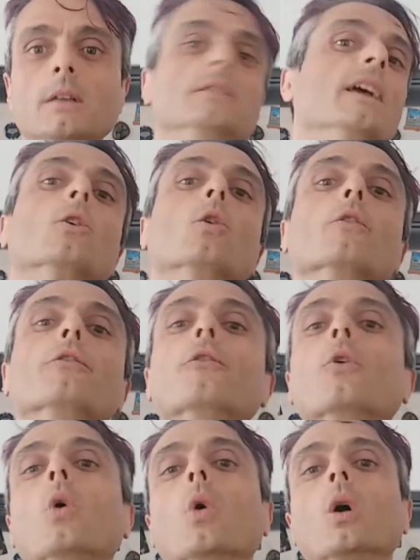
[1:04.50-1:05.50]
They call
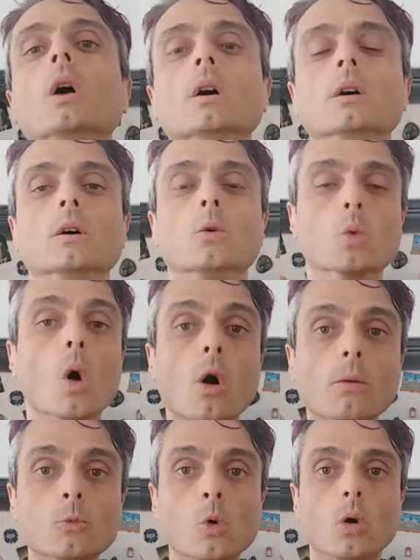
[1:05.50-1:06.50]
for
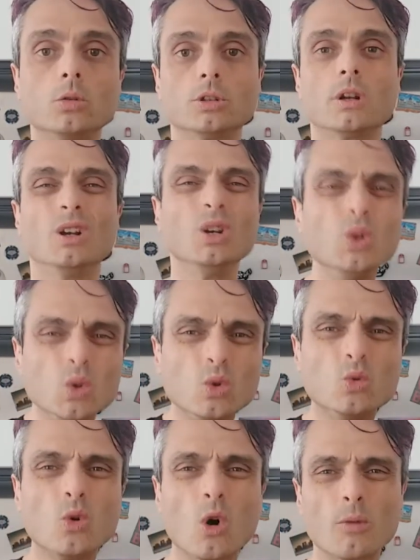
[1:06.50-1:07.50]
warm water,
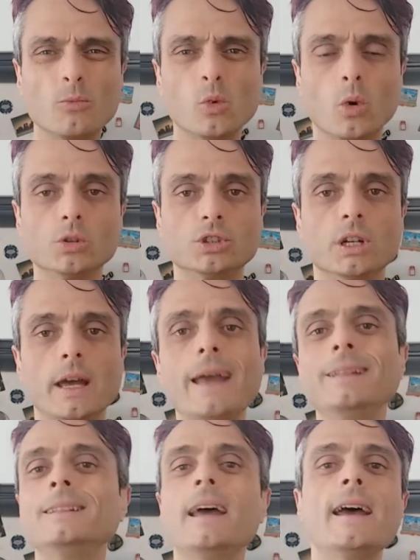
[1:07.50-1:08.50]
lukewarm water,
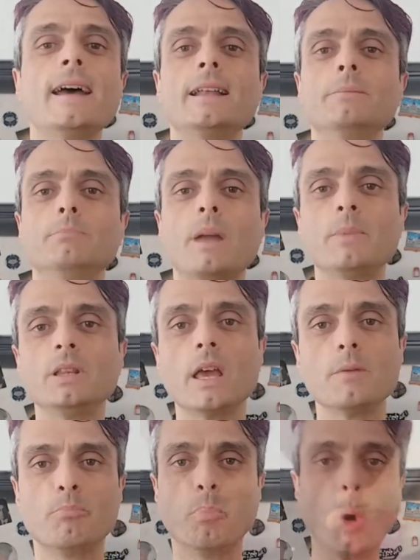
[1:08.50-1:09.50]
and then maybe
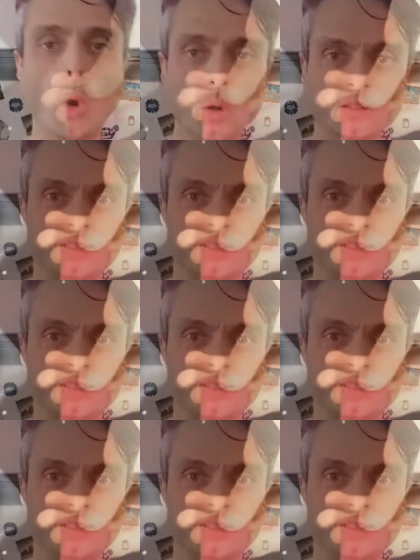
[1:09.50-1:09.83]
they pour